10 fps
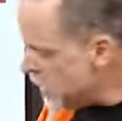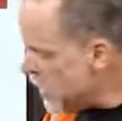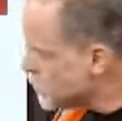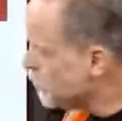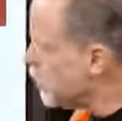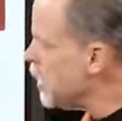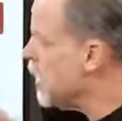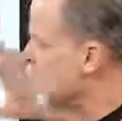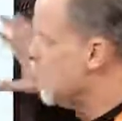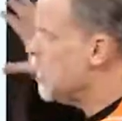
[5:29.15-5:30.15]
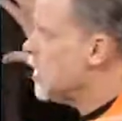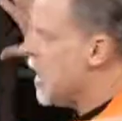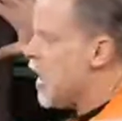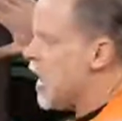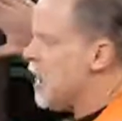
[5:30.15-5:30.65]
it's bringing
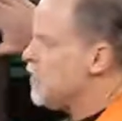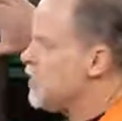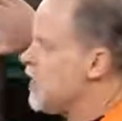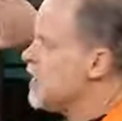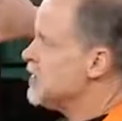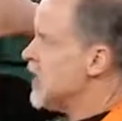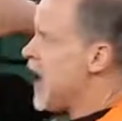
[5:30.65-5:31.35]
everything that's